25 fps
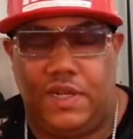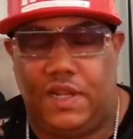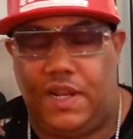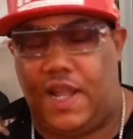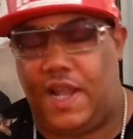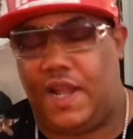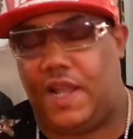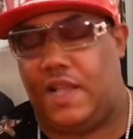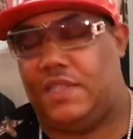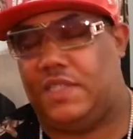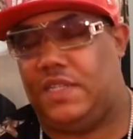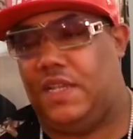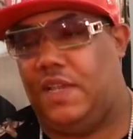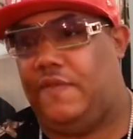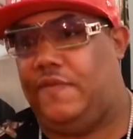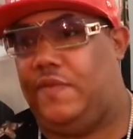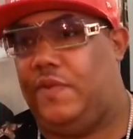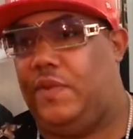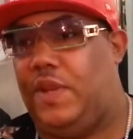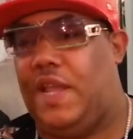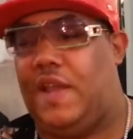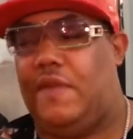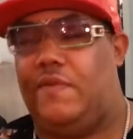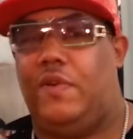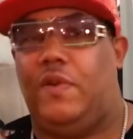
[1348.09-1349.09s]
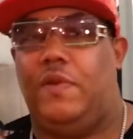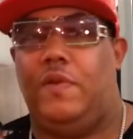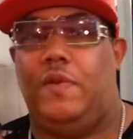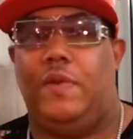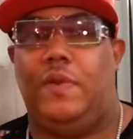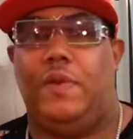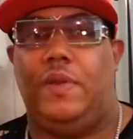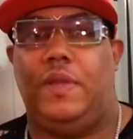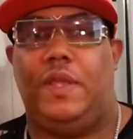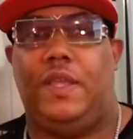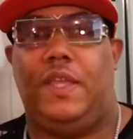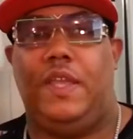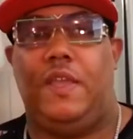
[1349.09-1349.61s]
and like I said, if you never
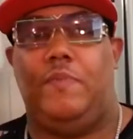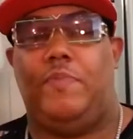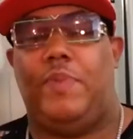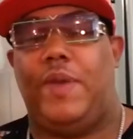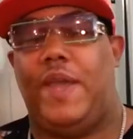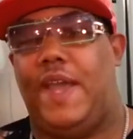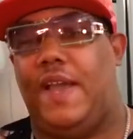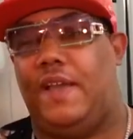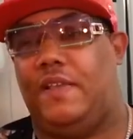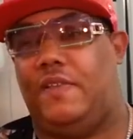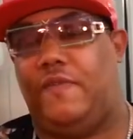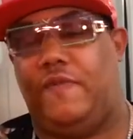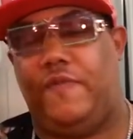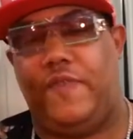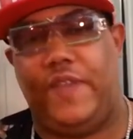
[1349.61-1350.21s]
get past